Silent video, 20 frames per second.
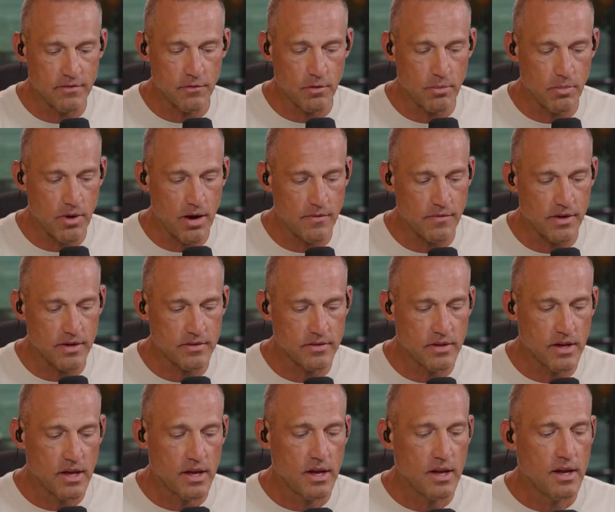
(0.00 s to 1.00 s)
for profits.
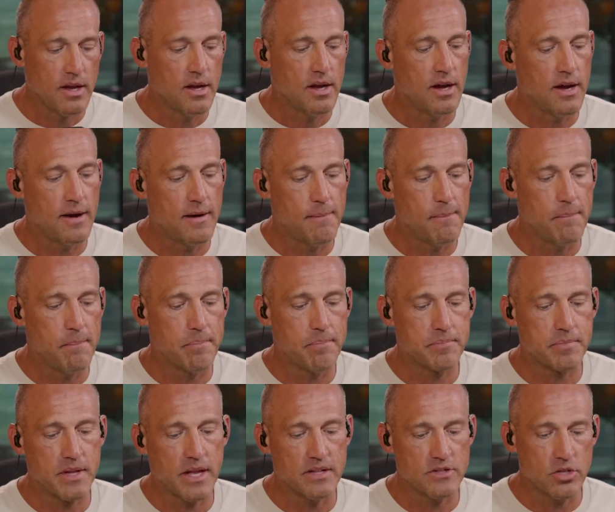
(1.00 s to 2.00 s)
Um,
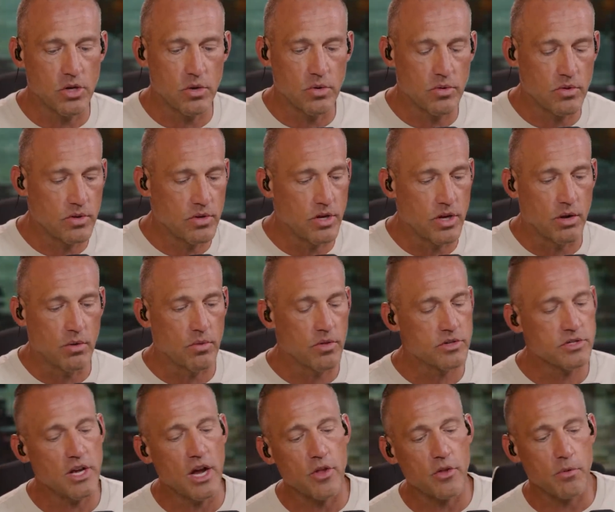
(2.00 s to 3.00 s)
and so, you know,
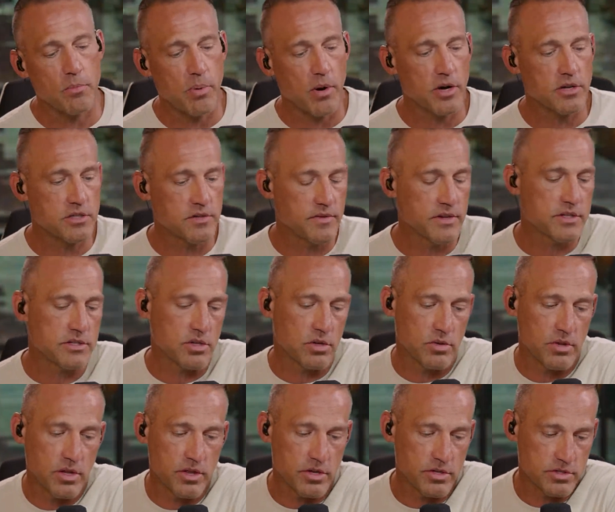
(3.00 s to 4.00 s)
there's other parts of it. So
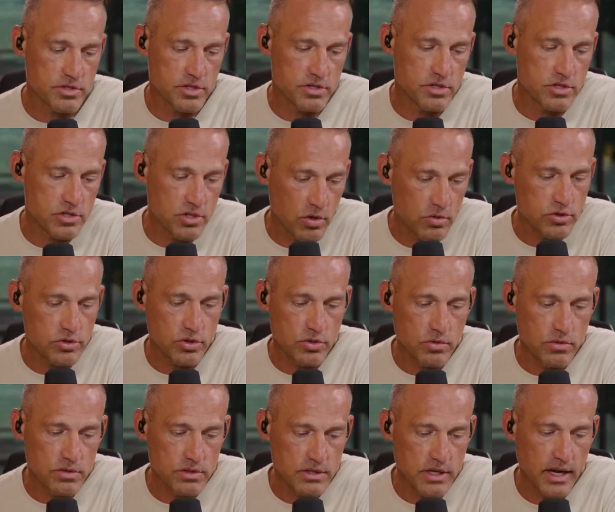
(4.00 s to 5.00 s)
then there's the
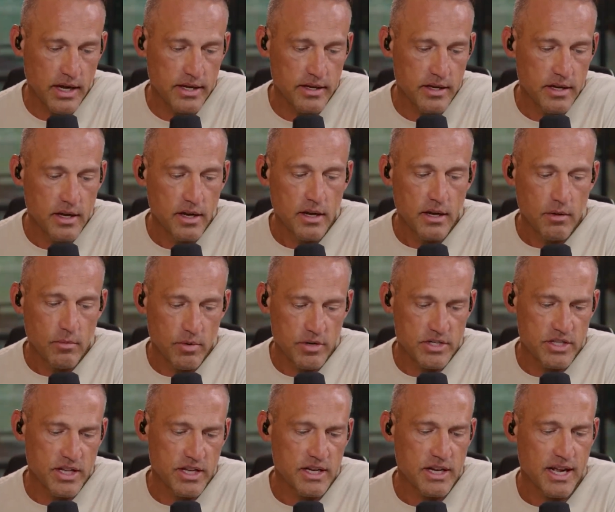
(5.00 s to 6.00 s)
social side,
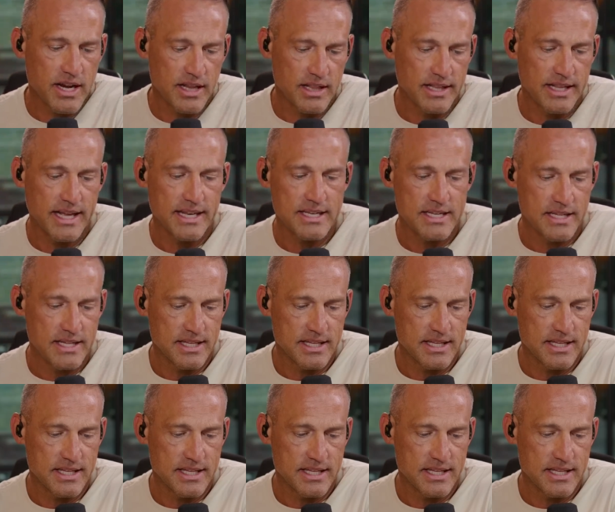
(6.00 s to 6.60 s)
which then kind of led to